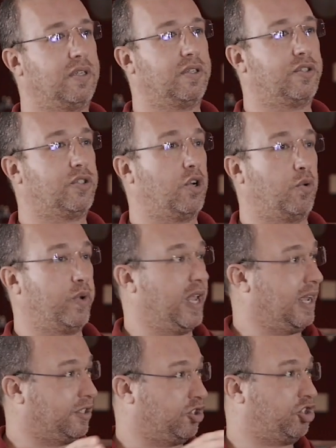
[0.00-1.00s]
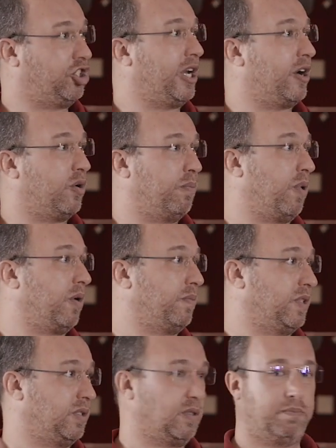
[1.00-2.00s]
So we had to share
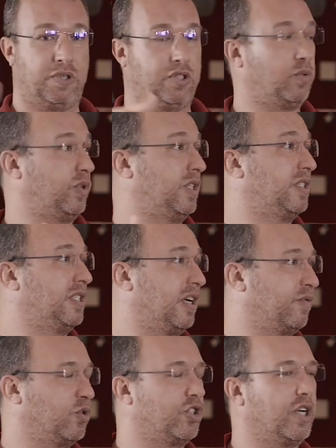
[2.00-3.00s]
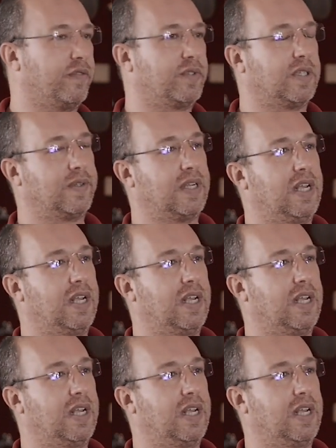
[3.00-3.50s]
apartments between several chefs.